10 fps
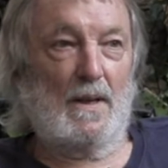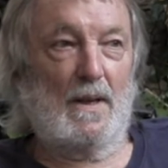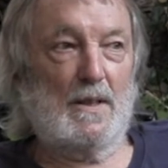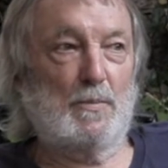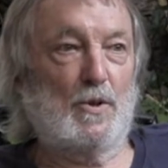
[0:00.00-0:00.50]

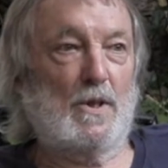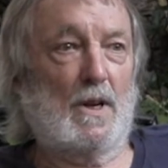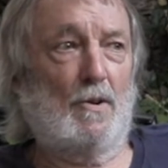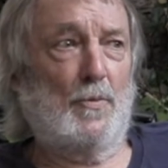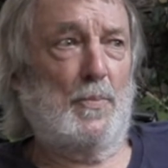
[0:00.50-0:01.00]
I suppose, like
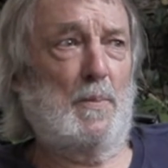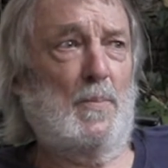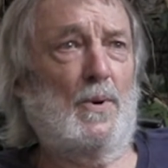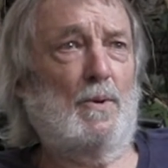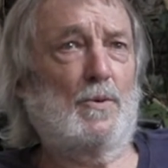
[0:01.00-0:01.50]
a lot of
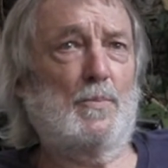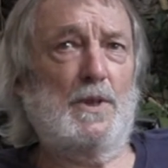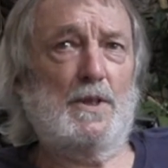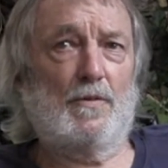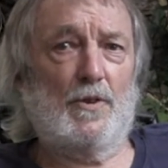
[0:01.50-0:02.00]
people, it was
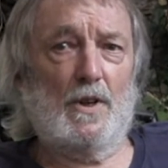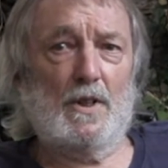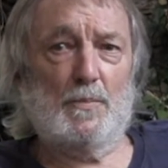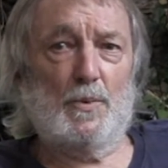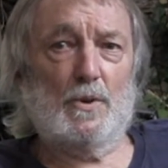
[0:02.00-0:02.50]
Peter
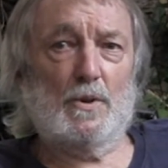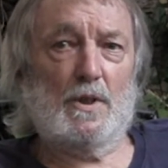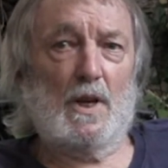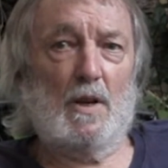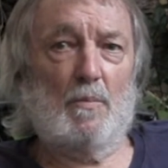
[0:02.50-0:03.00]
Fryer's book,
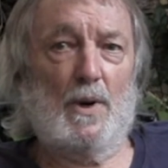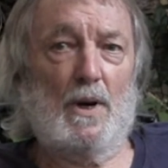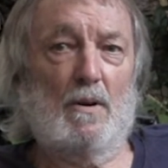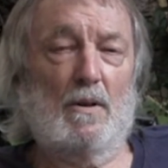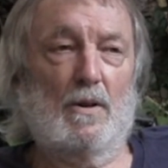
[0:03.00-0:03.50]
Staying
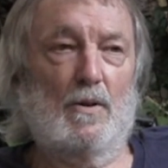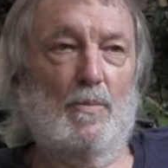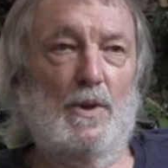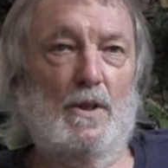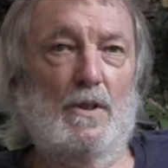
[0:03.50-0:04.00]
Power, that got
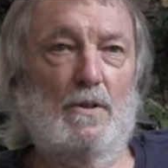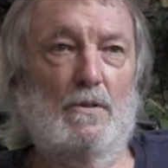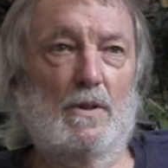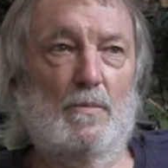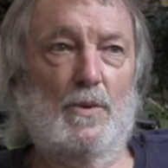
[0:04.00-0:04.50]
me into
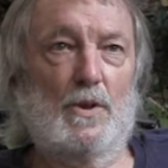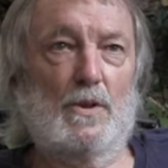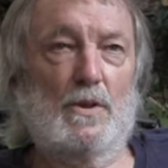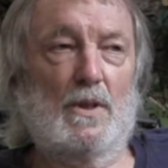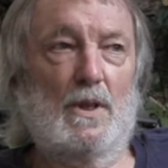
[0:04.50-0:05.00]
it,
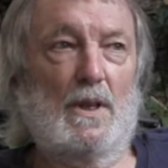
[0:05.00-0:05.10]
because